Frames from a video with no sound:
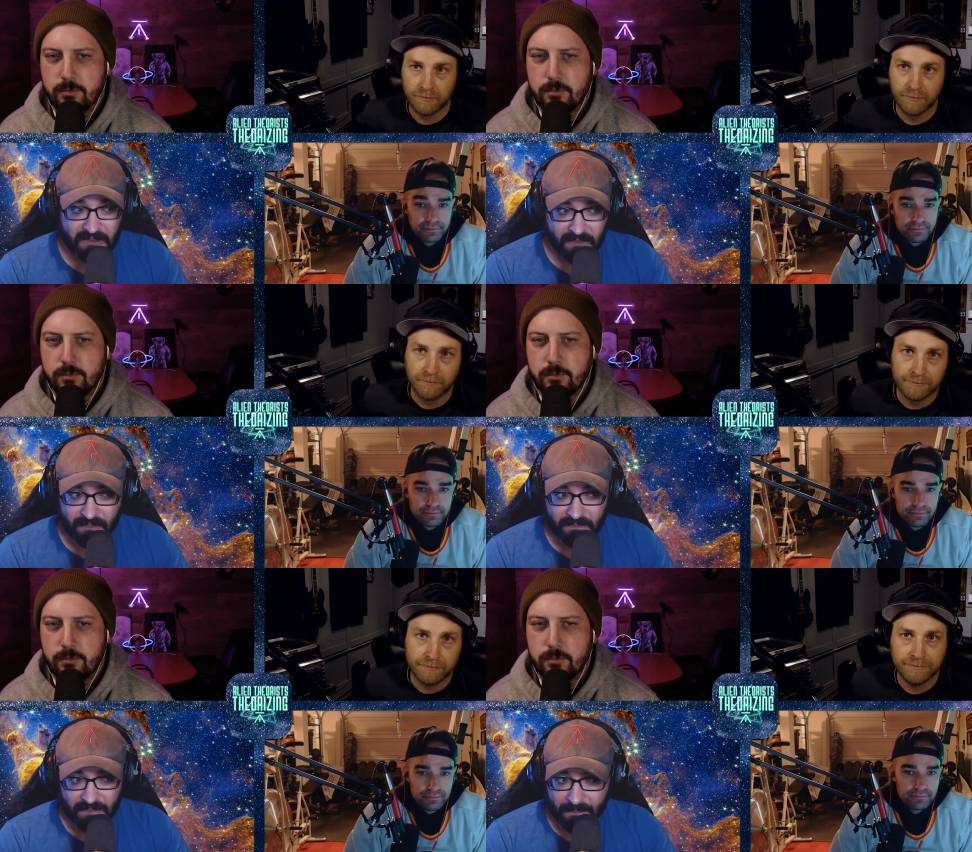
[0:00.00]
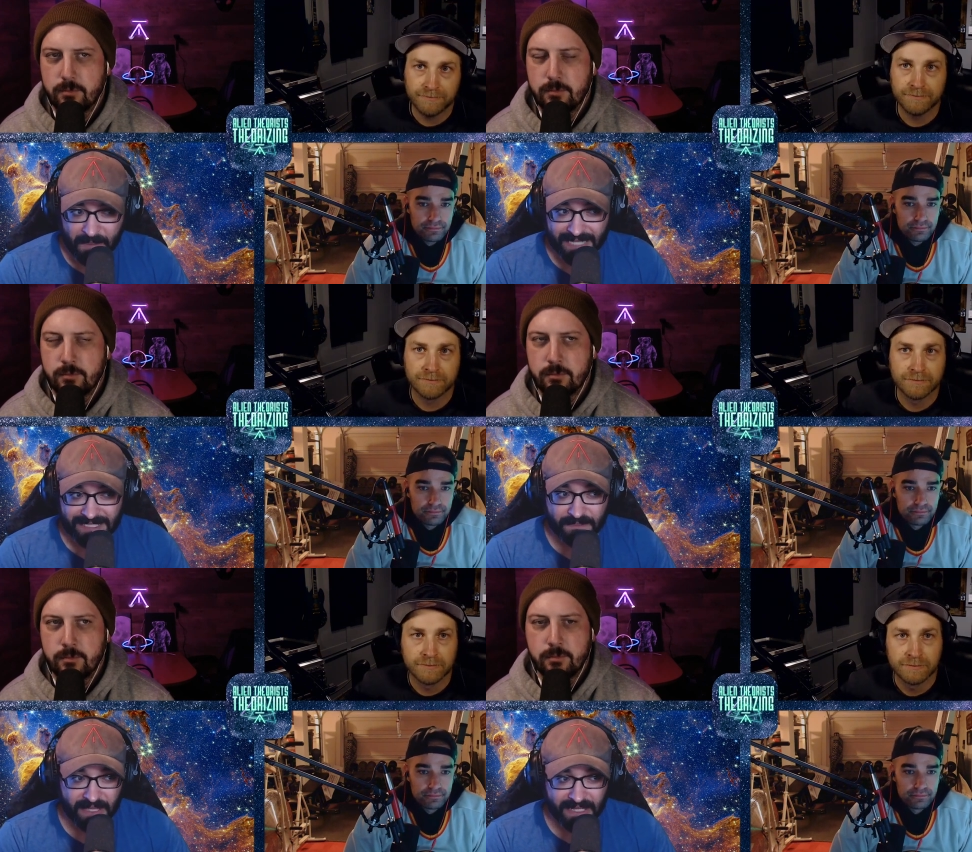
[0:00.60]
Speaker 1: like, you know, a
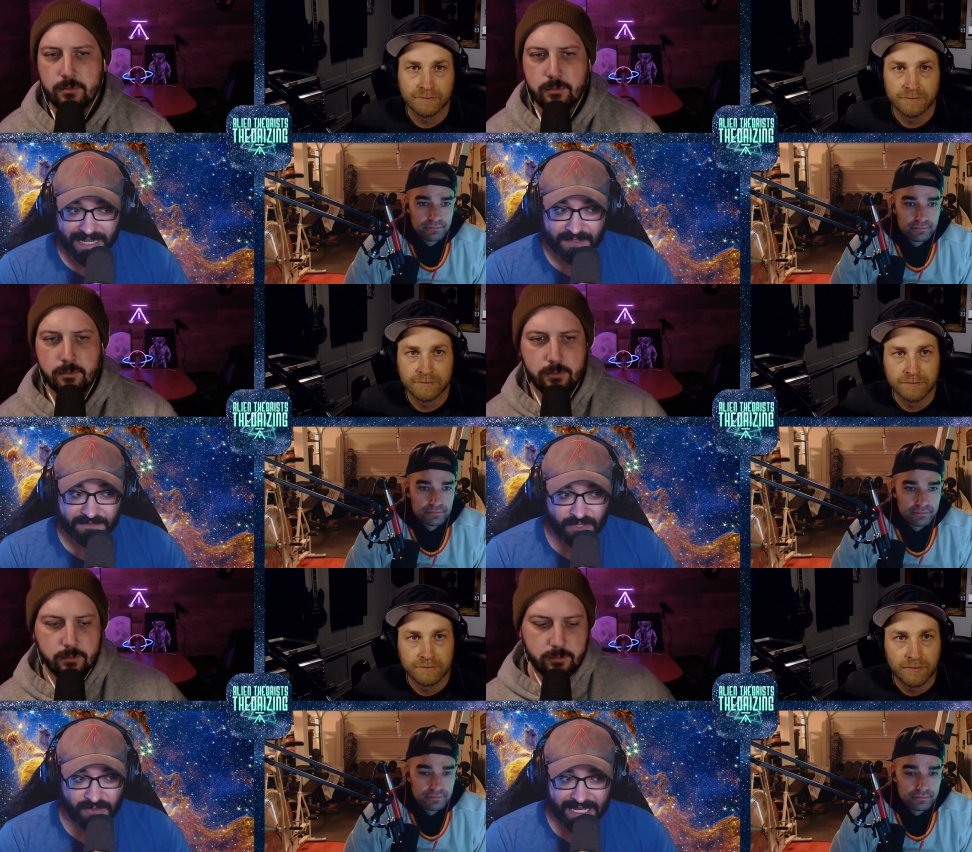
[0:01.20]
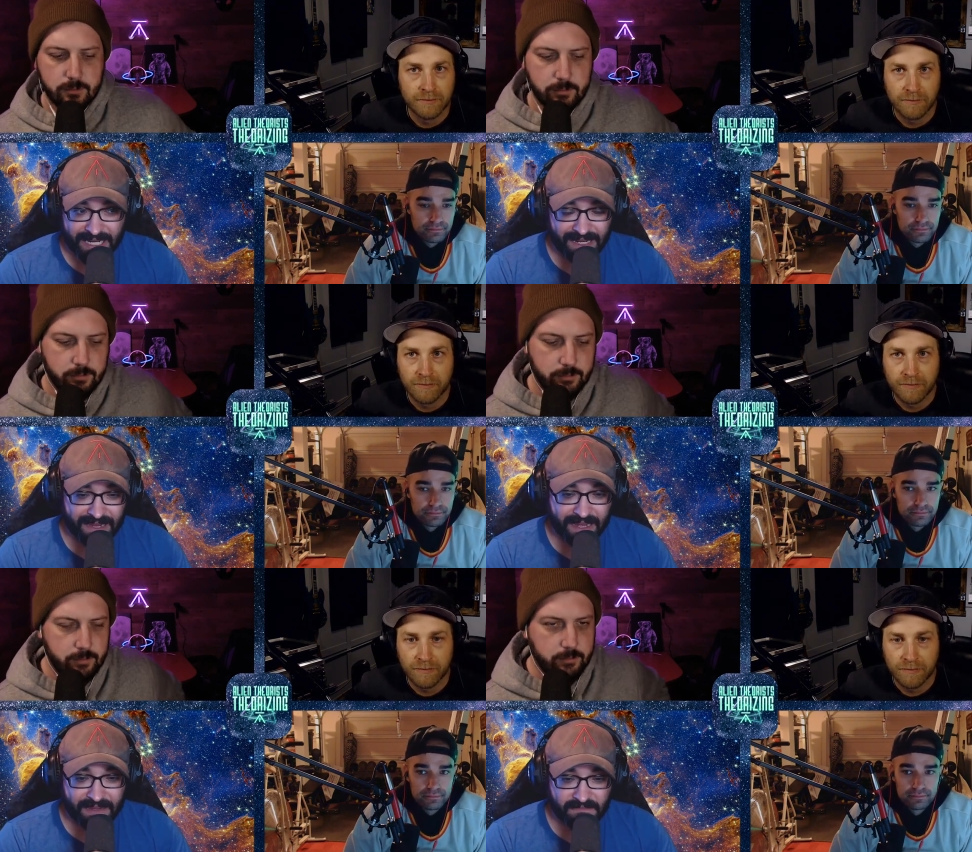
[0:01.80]
possibility of doing
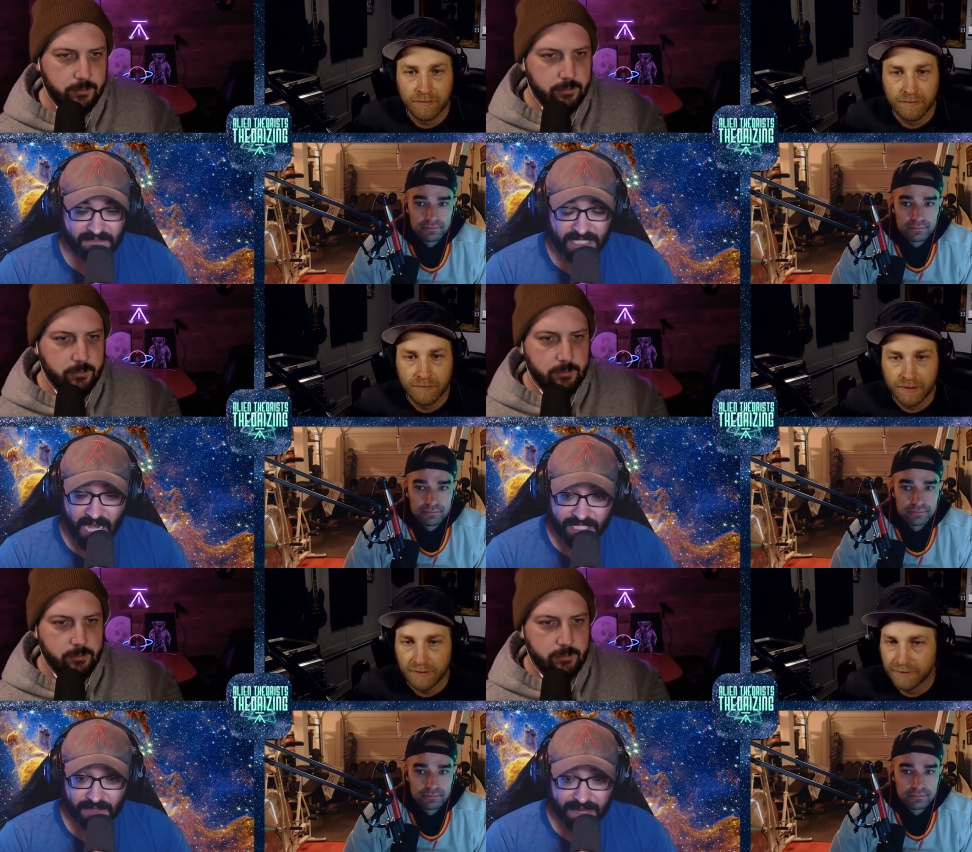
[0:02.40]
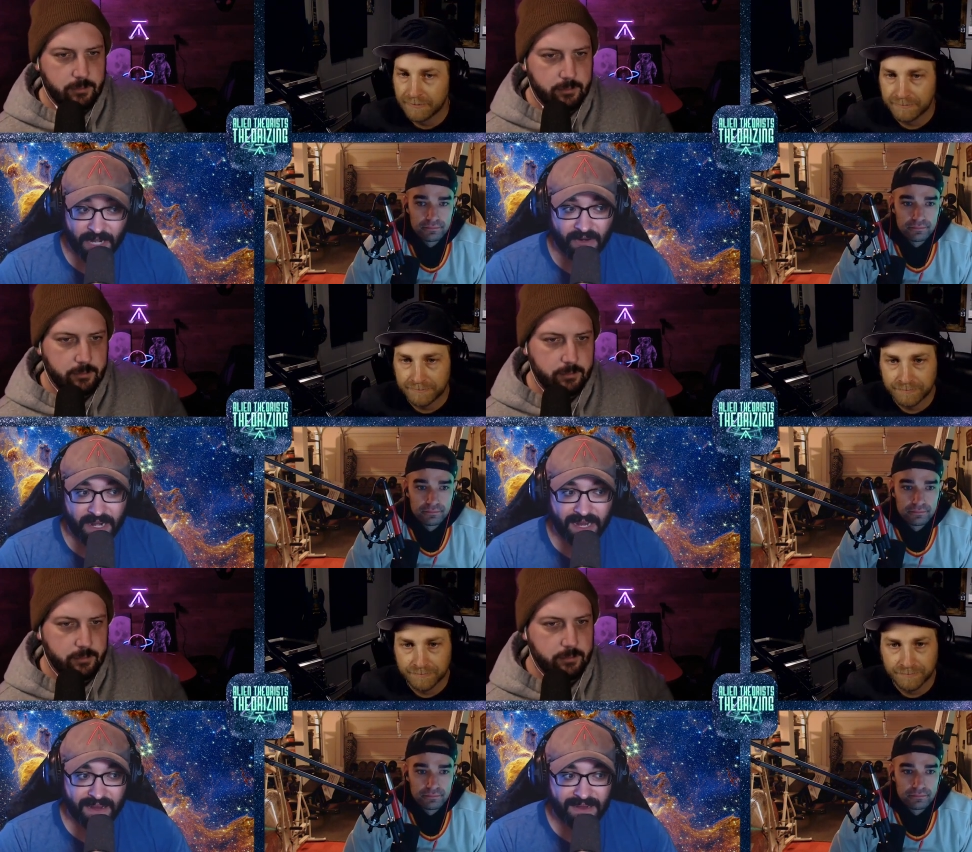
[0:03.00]
a, a
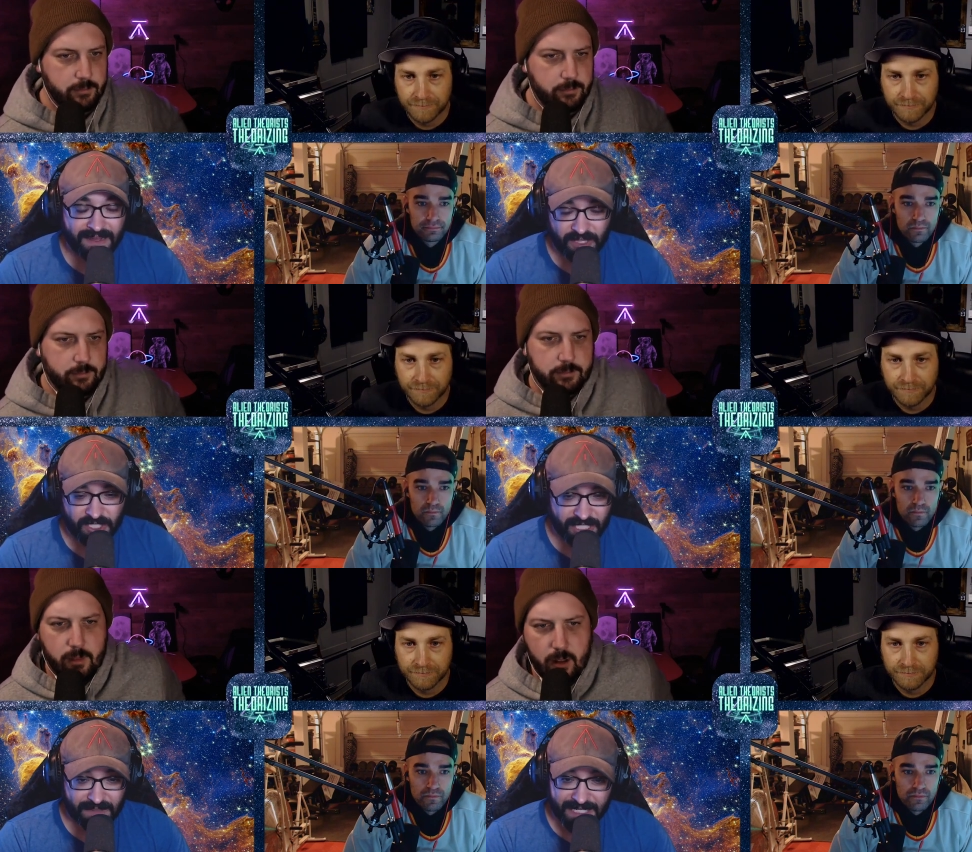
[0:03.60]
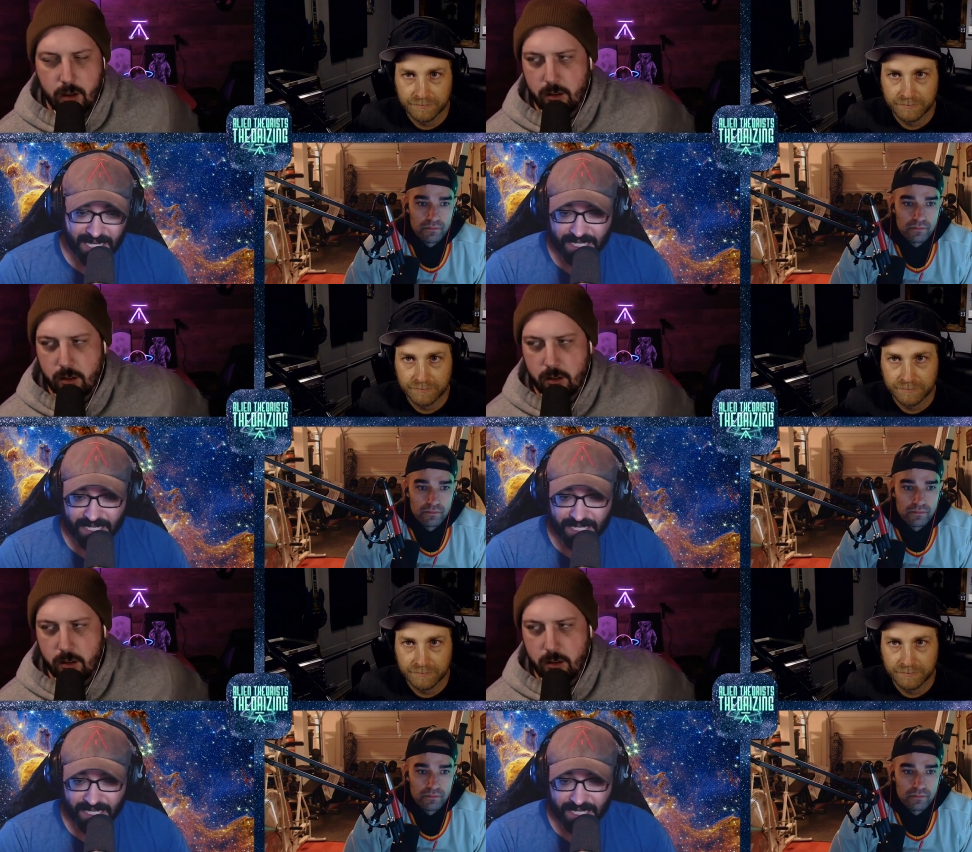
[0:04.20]
documentary, a legitimate